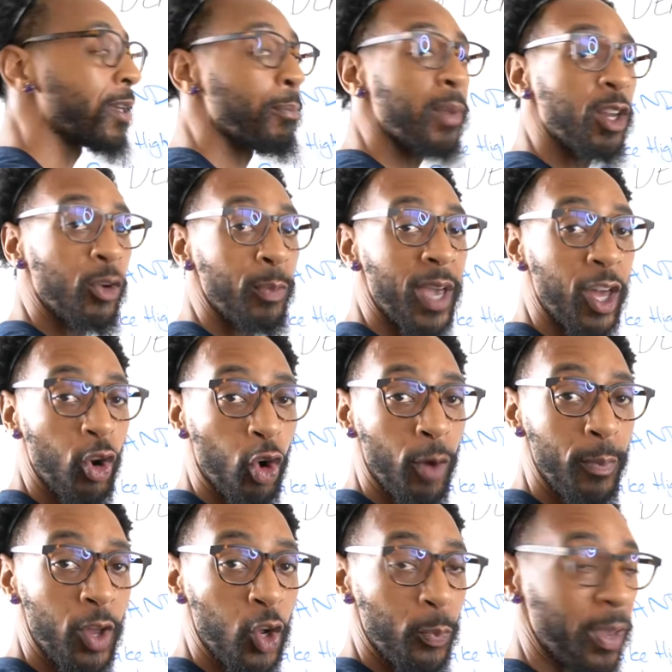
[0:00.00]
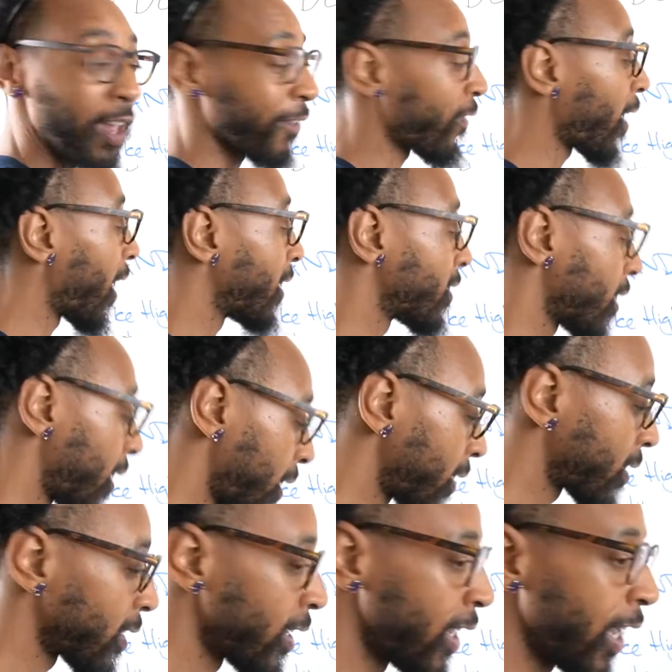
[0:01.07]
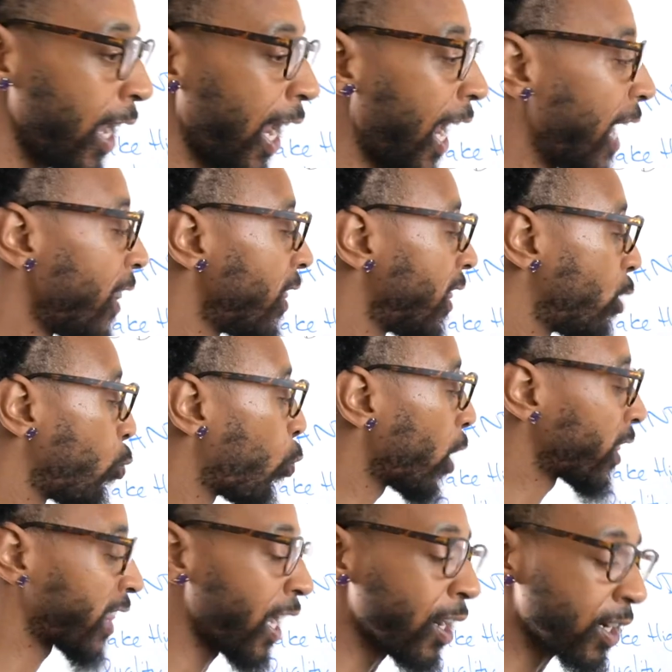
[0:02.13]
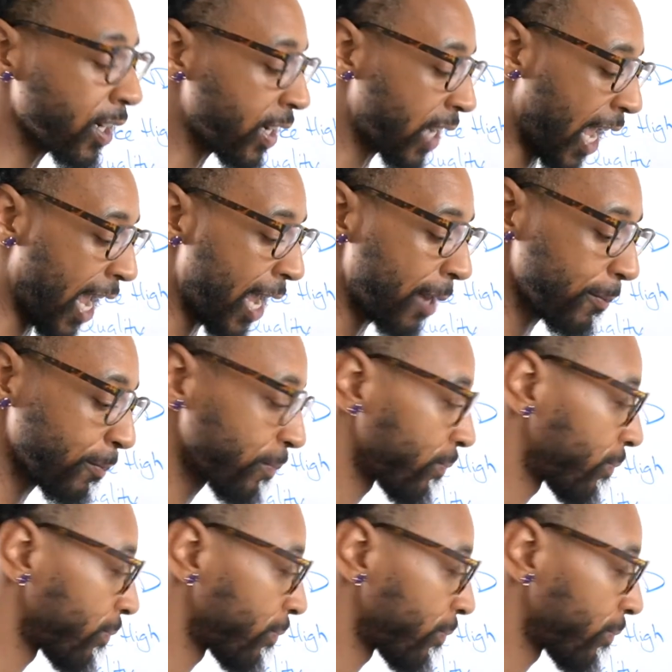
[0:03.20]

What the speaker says: middleman or a middleman finds us, and what they're good at